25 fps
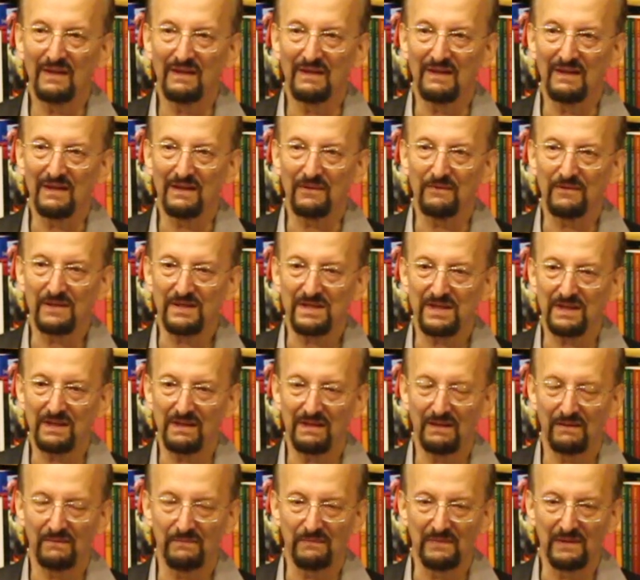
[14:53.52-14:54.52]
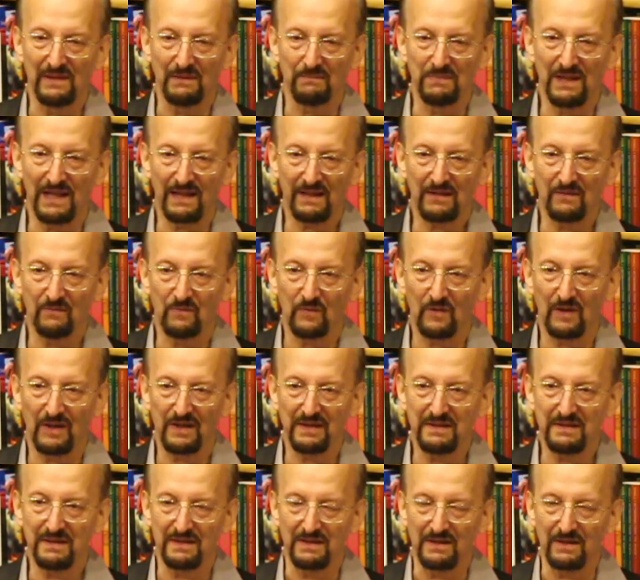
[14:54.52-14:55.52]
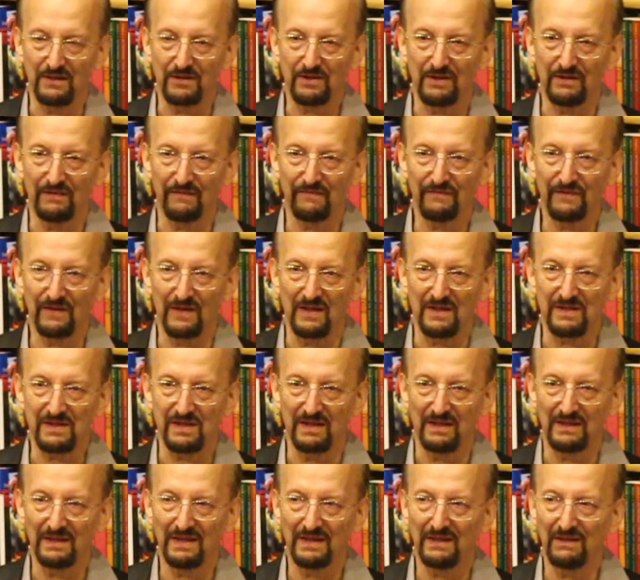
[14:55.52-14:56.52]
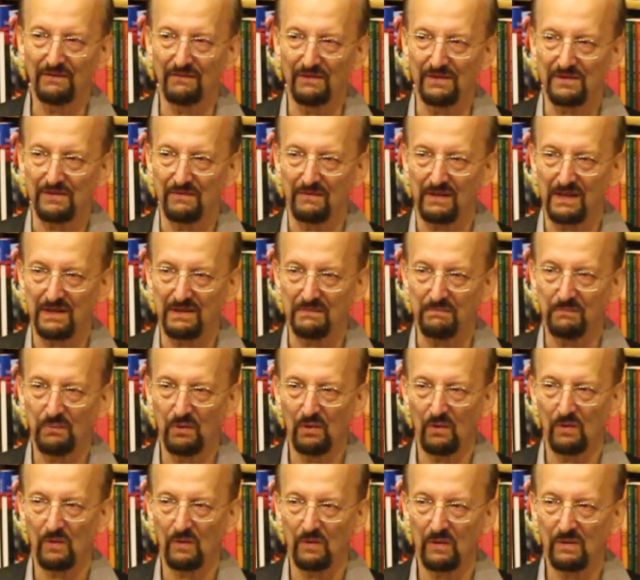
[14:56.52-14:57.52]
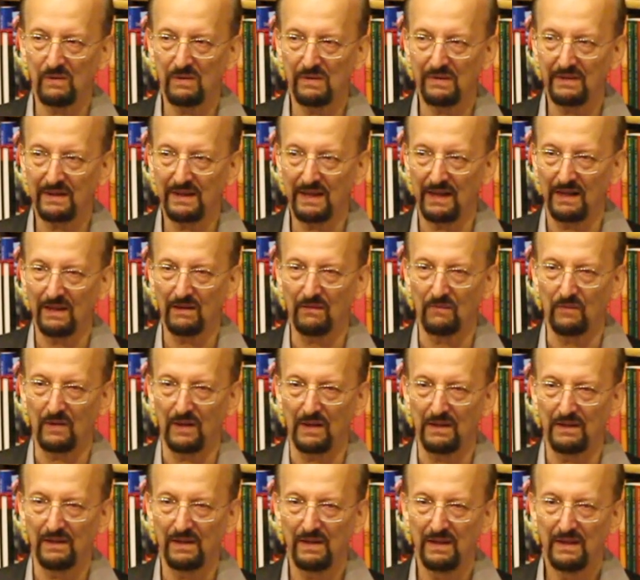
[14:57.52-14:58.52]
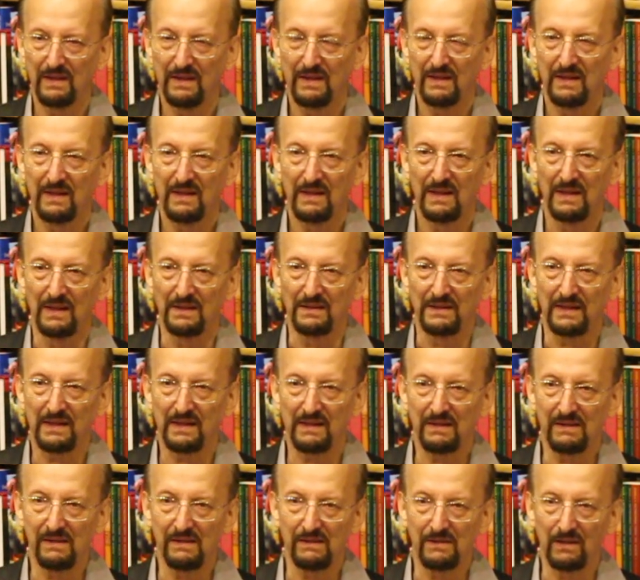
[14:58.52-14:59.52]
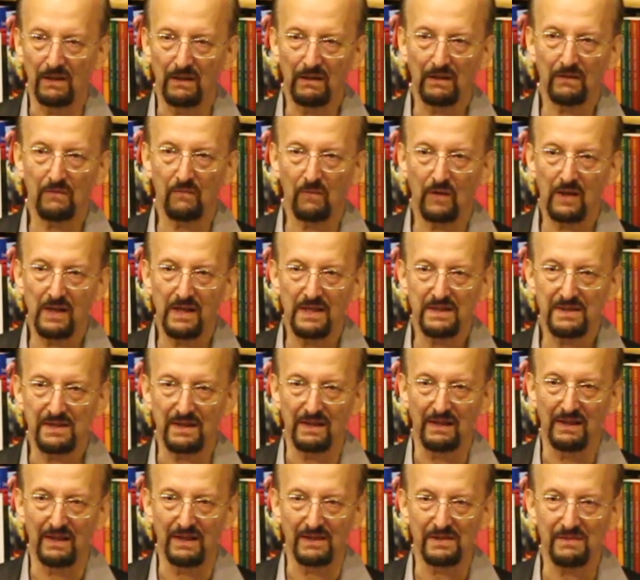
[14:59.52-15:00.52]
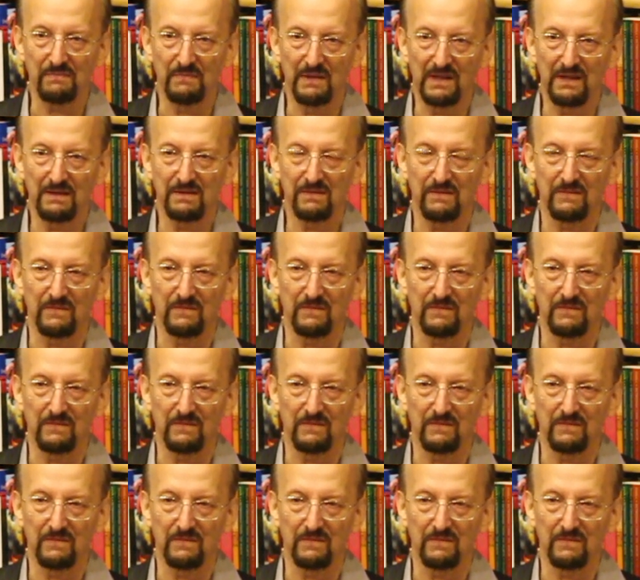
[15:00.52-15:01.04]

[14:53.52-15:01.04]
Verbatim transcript: There was a black and white edition first, and then there was a rather poor colour one And then Donald Weiser asked me to